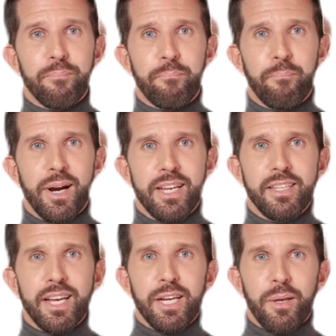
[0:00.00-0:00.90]
Mid
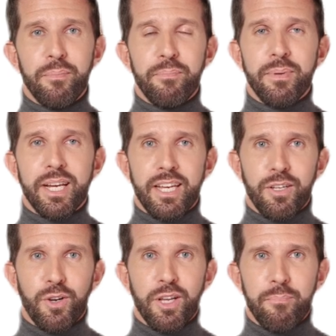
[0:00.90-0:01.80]
tail. a
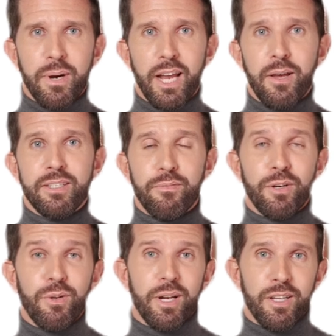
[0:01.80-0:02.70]
good balance
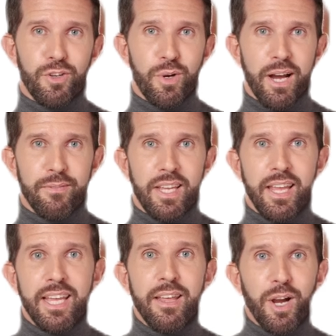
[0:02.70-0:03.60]
between traffic
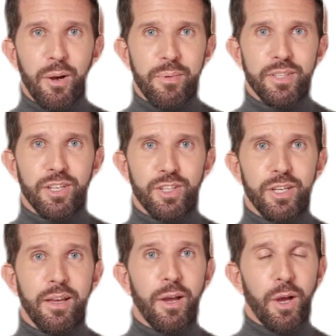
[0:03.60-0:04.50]
and
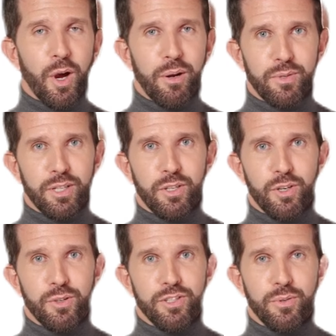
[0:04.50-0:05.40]
competition, often
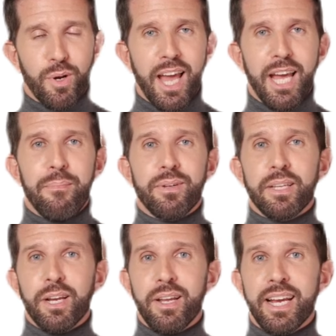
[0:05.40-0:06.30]
used for apps
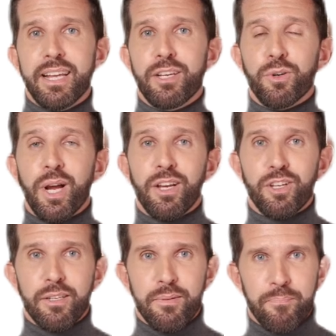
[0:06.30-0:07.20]
that are gaining
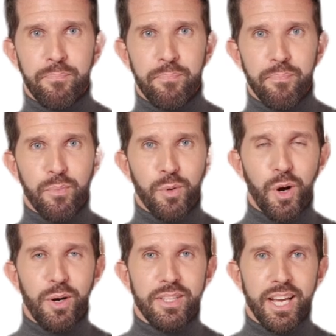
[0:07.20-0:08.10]
traction.
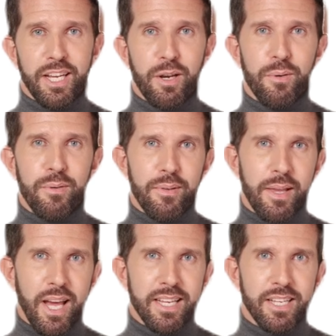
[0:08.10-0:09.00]
Long tail,
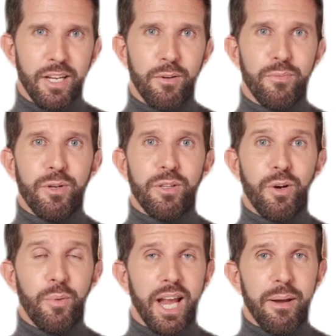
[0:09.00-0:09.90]
ideal for
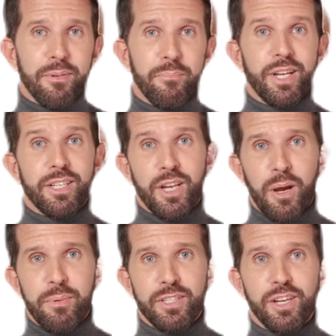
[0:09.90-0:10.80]
new apps because
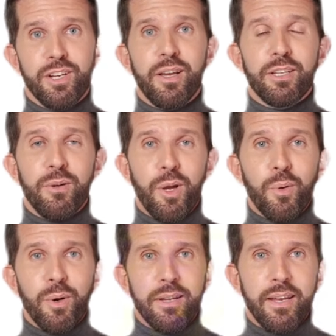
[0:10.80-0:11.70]
competition is
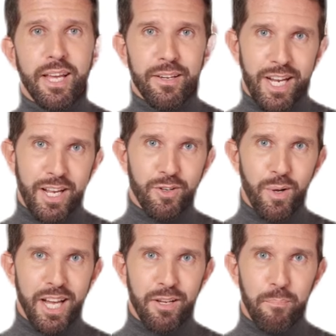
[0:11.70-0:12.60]
lower and they
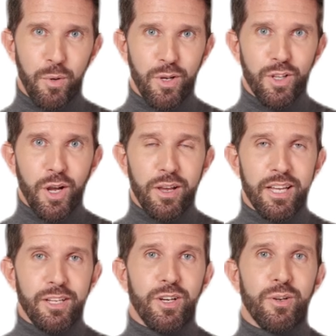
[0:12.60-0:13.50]
attract more
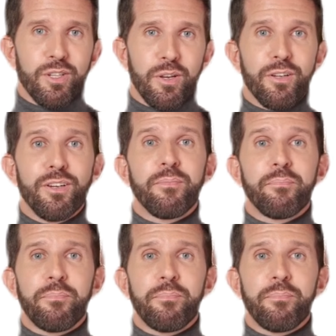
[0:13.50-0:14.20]
targeted users.